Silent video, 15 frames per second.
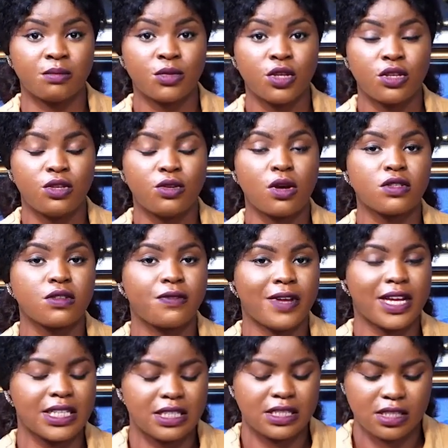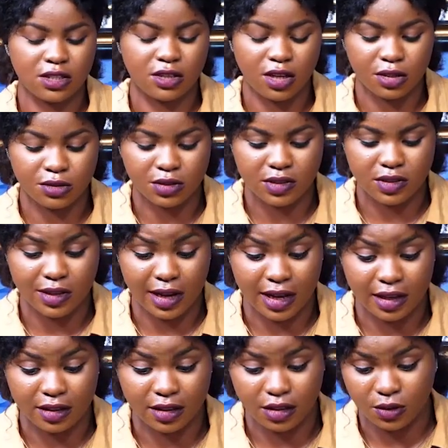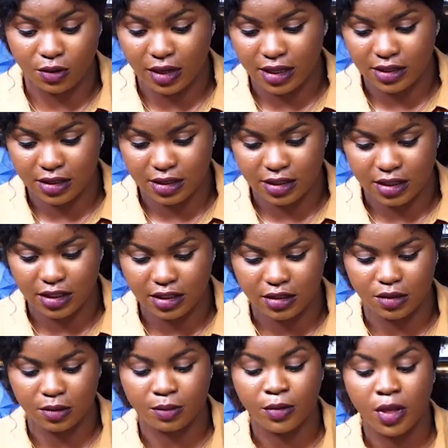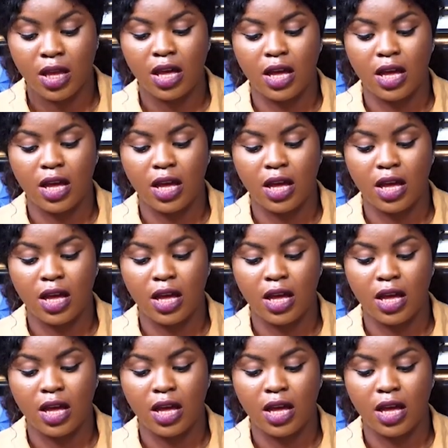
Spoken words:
you also find it in countries like the United Kingdom.